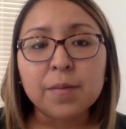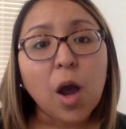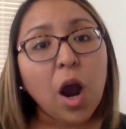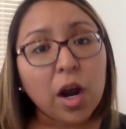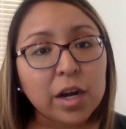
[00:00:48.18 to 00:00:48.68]

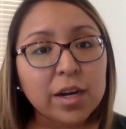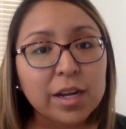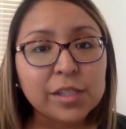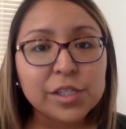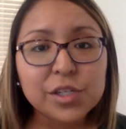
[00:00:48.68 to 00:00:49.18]
our
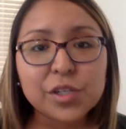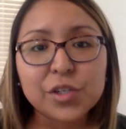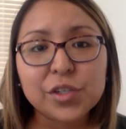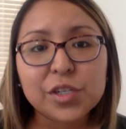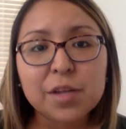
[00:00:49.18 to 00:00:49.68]

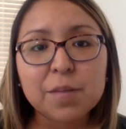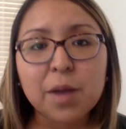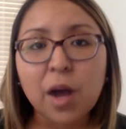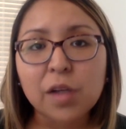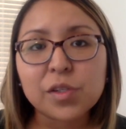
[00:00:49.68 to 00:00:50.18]
institution, but
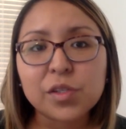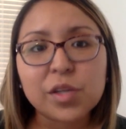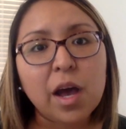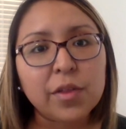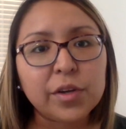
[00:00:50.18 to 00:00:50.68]
also
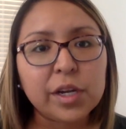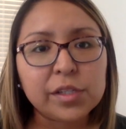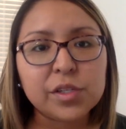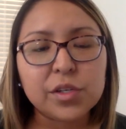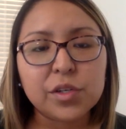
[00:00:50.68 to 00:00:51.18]
to other
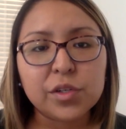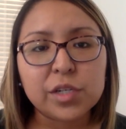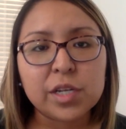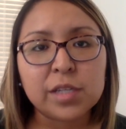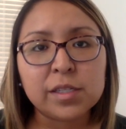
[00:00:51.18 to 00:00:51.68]

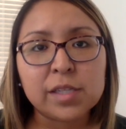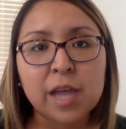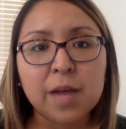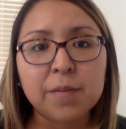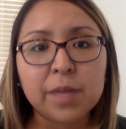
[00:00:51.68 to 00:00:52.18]
institutions
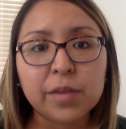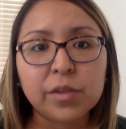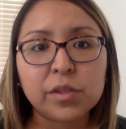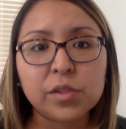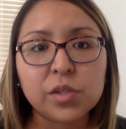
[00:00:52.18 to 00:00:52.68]
that
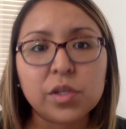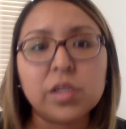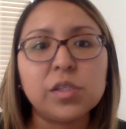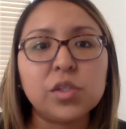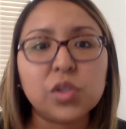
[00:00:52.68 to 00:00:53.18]
the
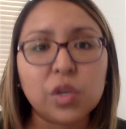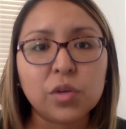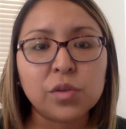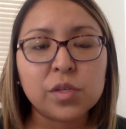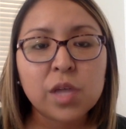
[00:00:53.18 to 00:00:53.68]
students
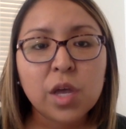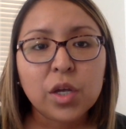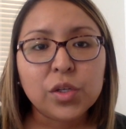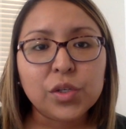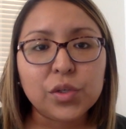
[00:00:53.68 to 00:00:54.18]
chose
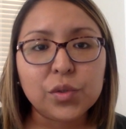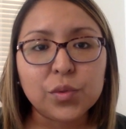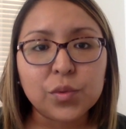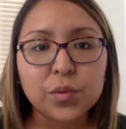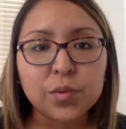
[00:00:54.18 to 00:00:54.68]

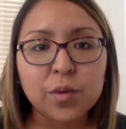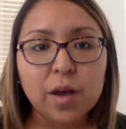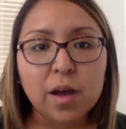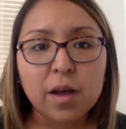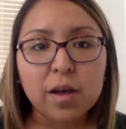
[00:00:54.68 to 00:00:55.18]
to
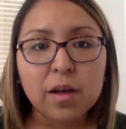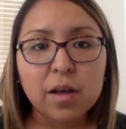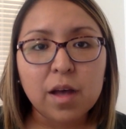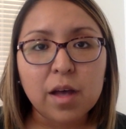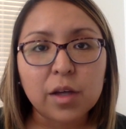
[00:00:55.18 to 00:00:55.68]

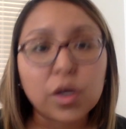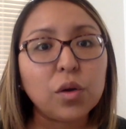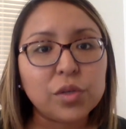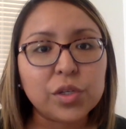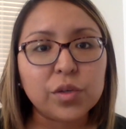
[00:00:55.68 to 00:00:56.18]
go
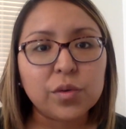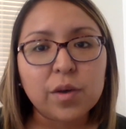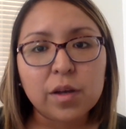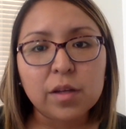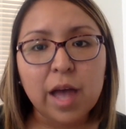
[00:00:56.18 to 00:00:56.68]
to
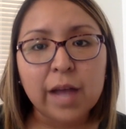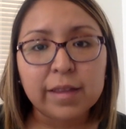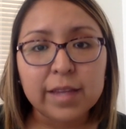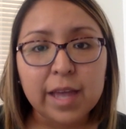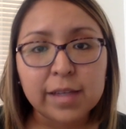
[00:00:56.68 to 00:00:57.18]
at
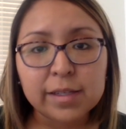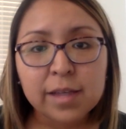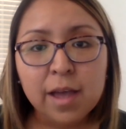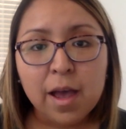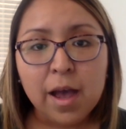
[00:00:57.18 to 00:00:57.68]
the end.
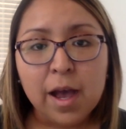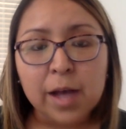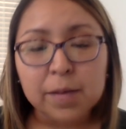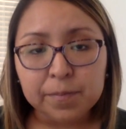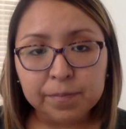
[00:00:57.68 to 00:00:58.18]

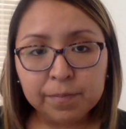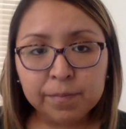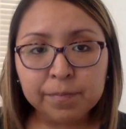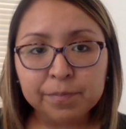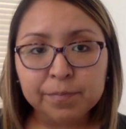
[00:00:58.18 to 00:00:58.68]
Um,
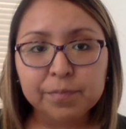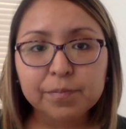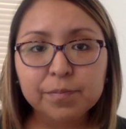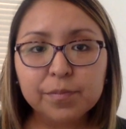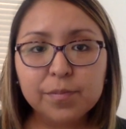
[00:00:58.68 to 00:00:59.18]

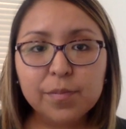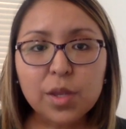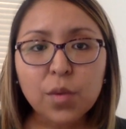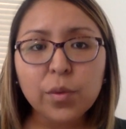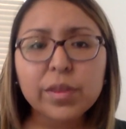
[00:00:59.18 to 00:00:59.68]

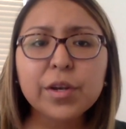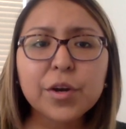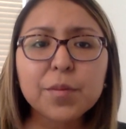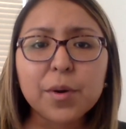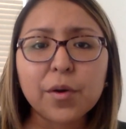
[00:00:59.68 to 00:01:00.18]
Within
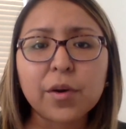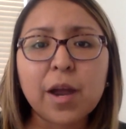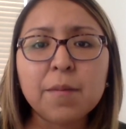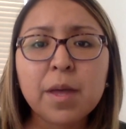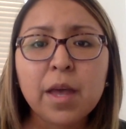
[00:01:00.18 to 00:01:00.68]
her
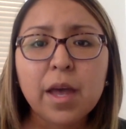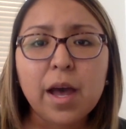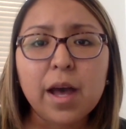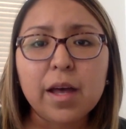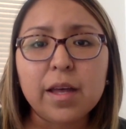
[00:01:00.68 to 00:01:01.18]
program,
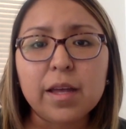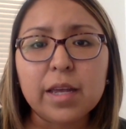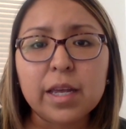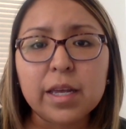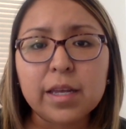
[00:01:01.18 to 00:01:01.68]

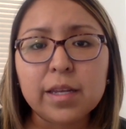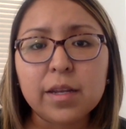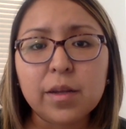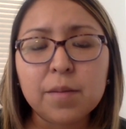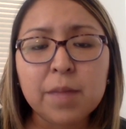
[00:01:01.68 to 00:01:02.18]
it
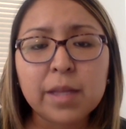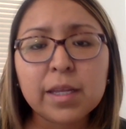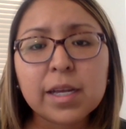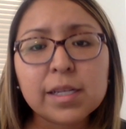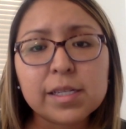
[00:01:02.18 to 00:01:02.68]
mainly
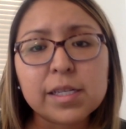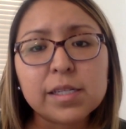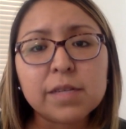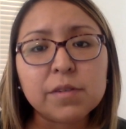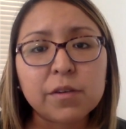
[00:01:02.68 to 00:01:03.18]
consists
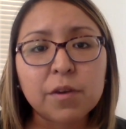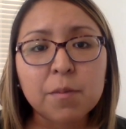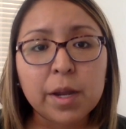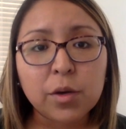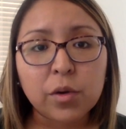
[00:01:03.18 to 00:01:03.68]
of different
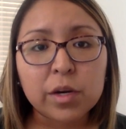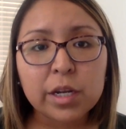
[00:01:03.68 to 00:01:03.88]
minority